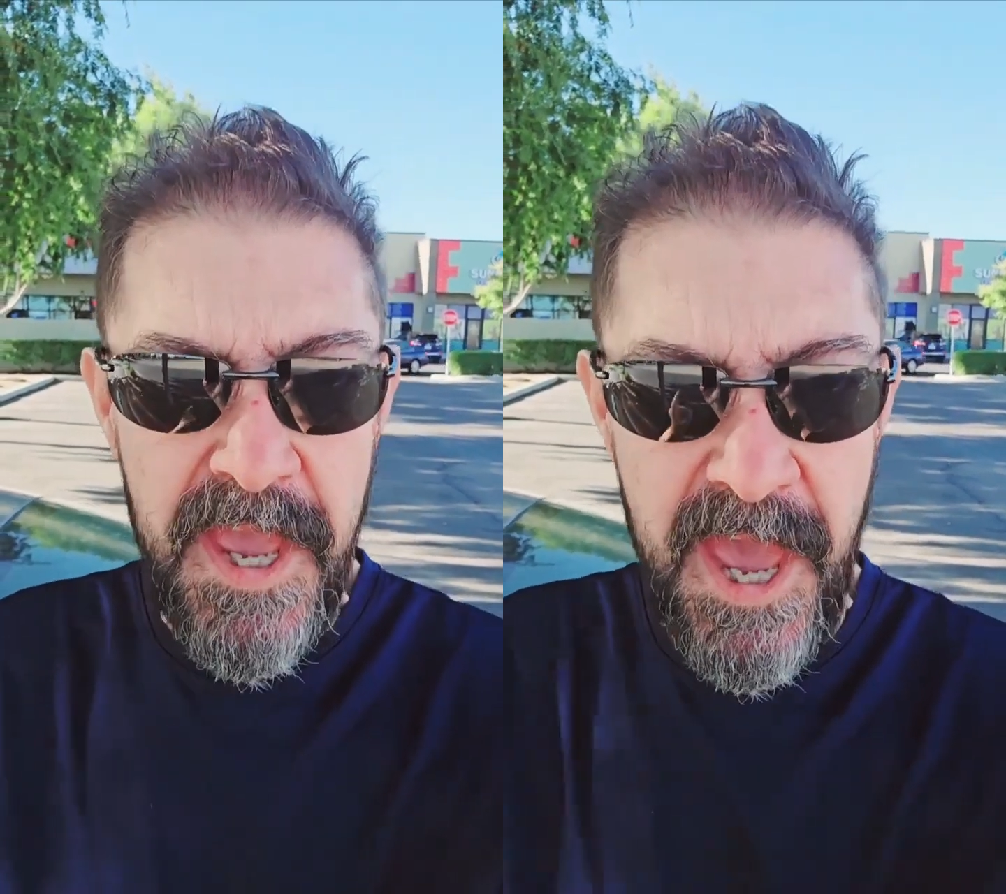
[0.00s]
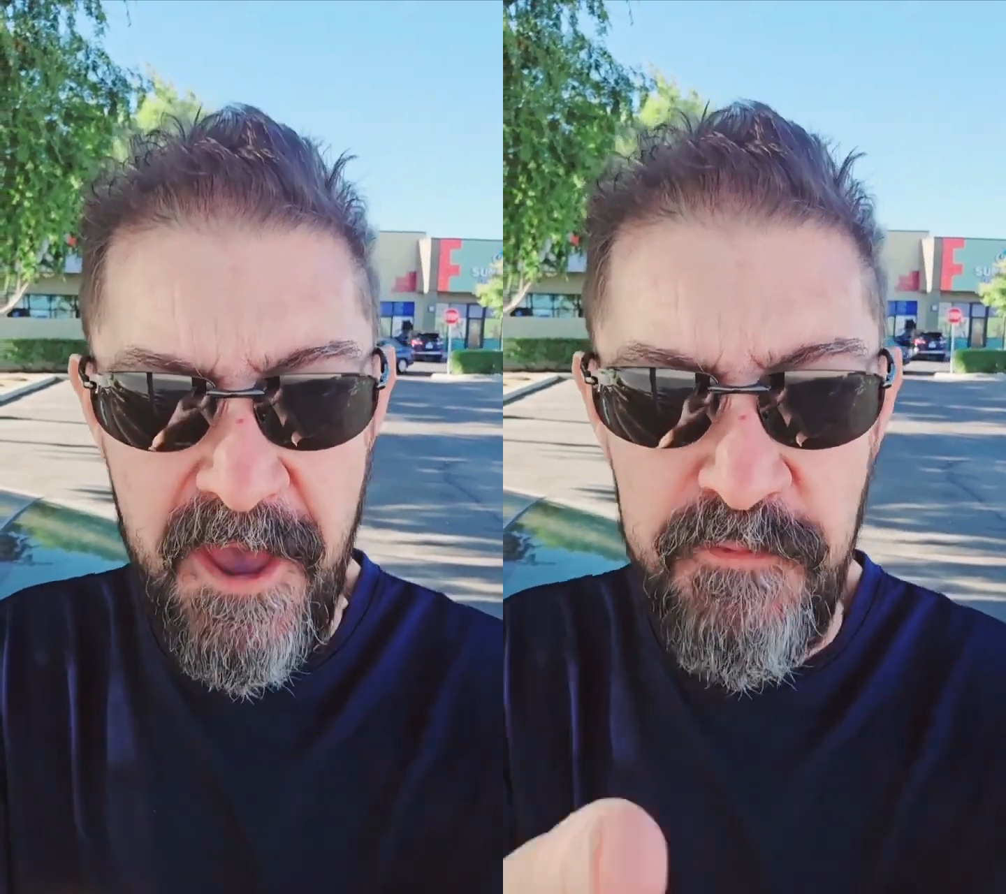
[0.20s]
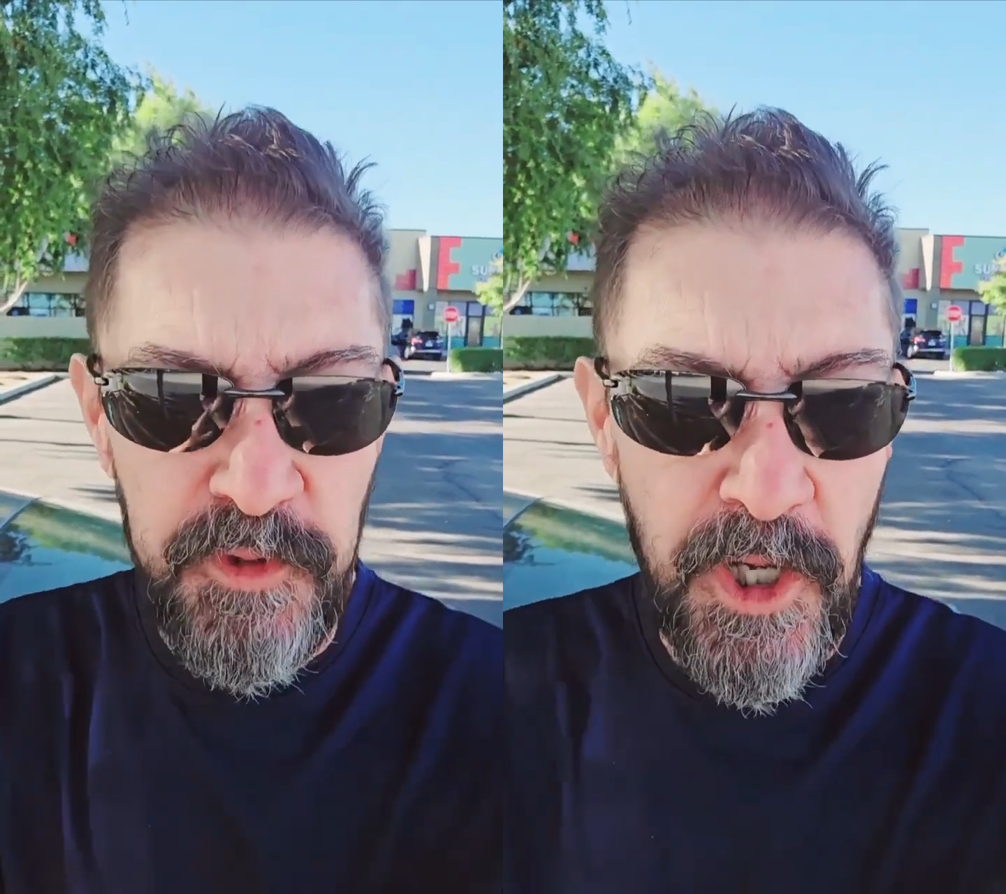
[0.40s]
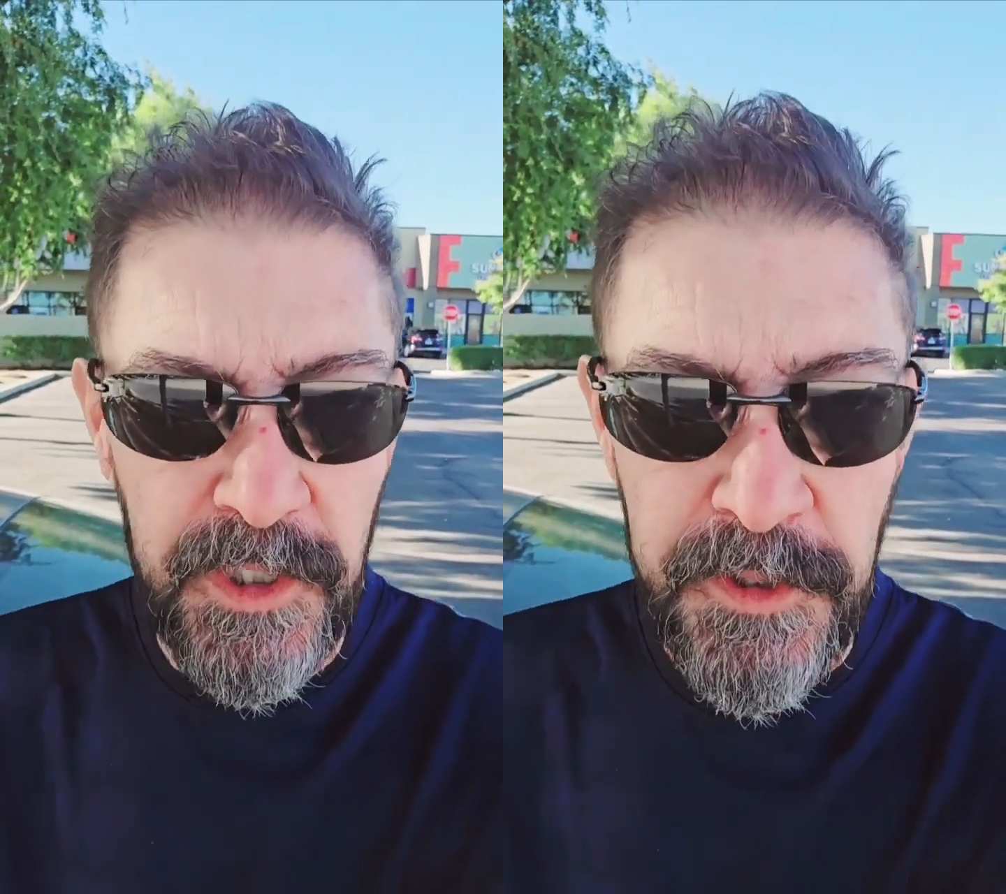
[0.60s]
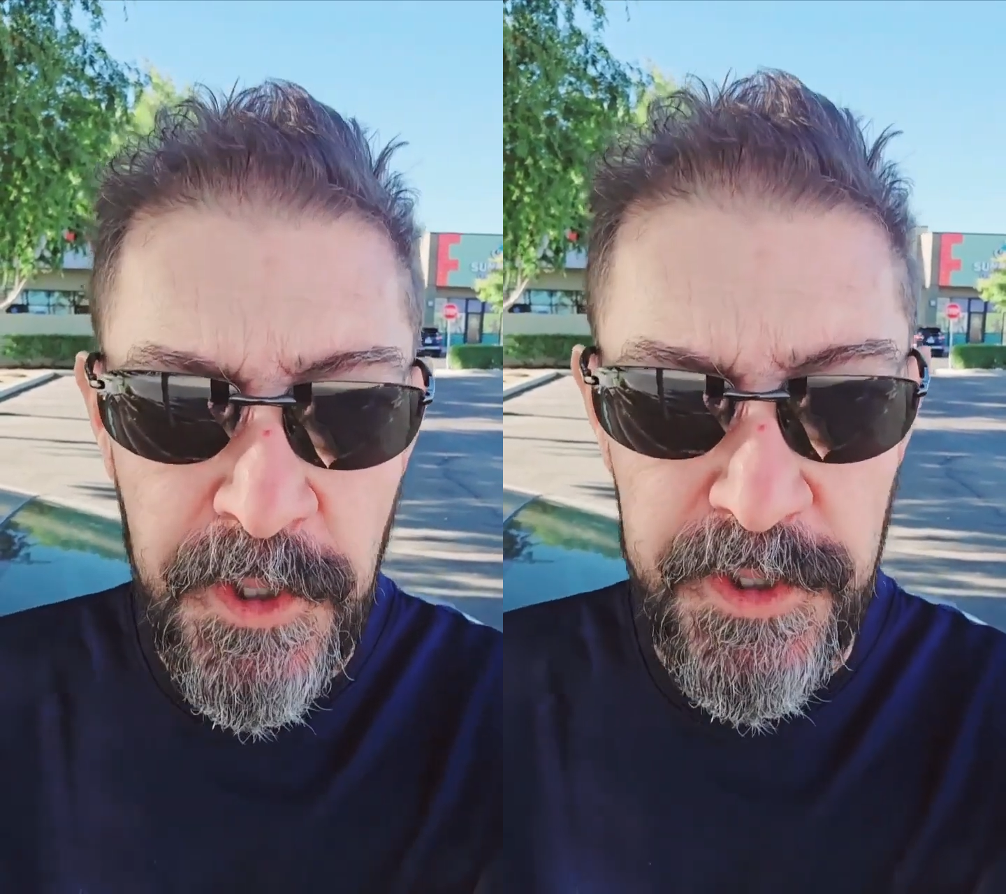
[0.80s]
Have you
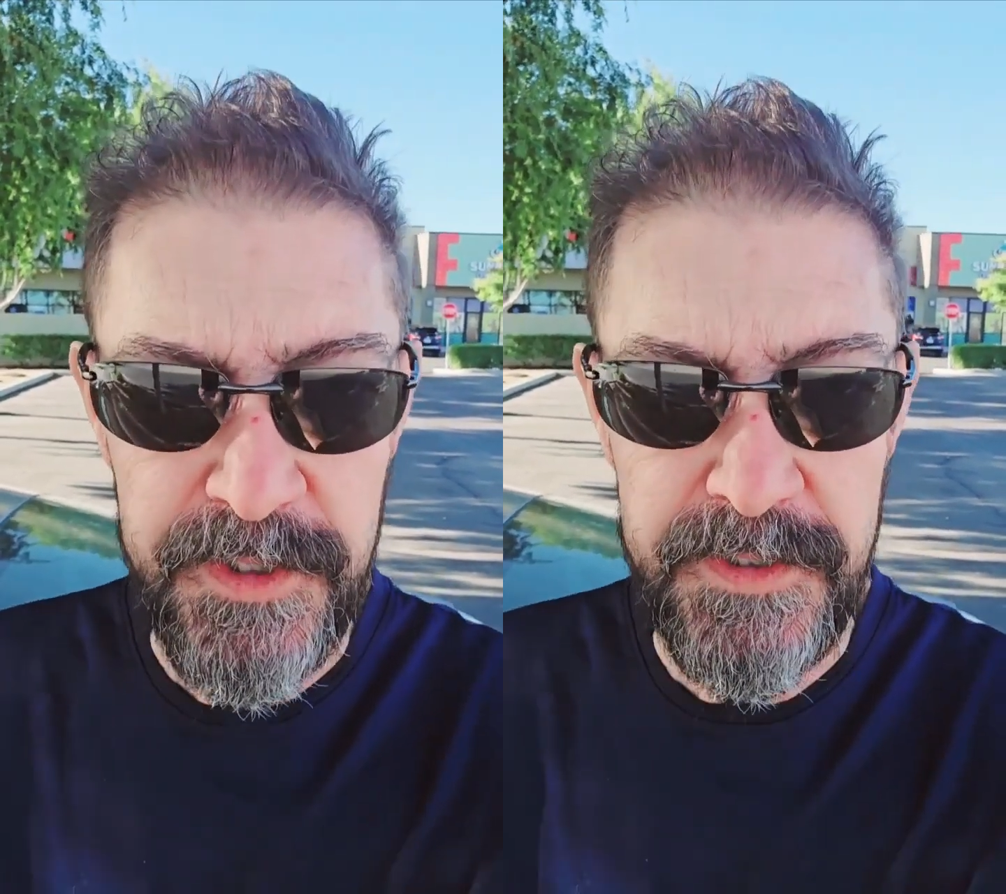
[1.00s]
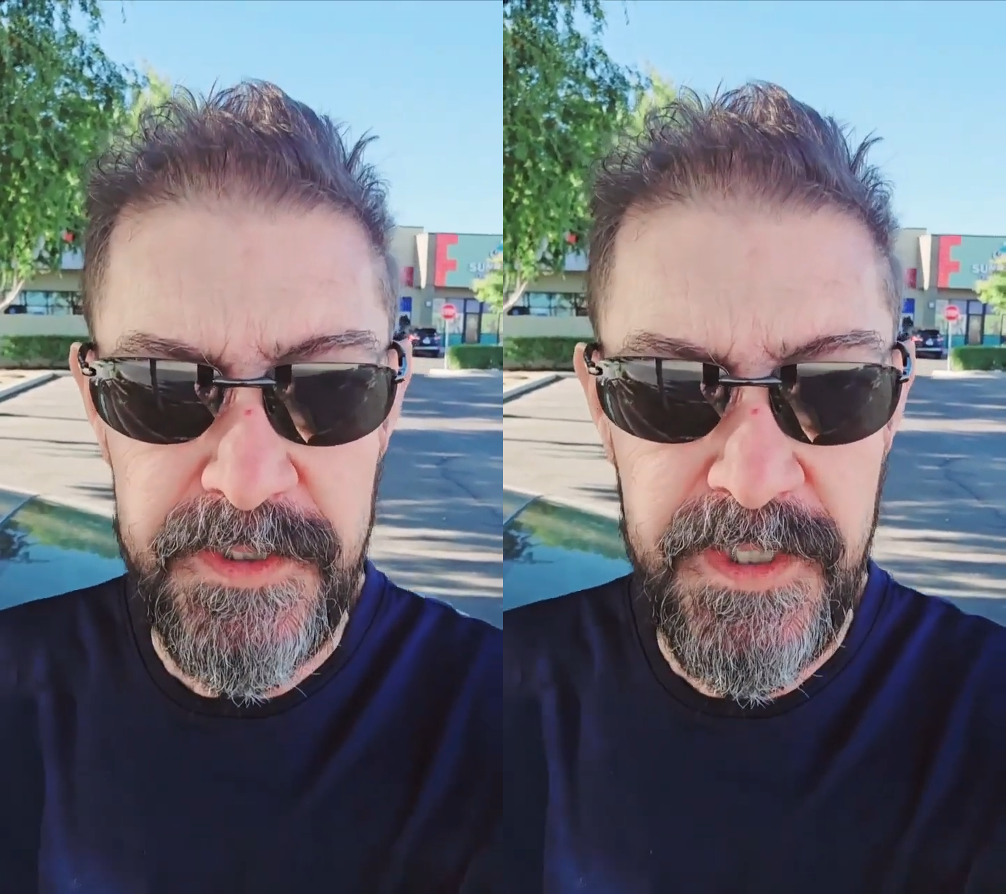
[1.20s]
not heard?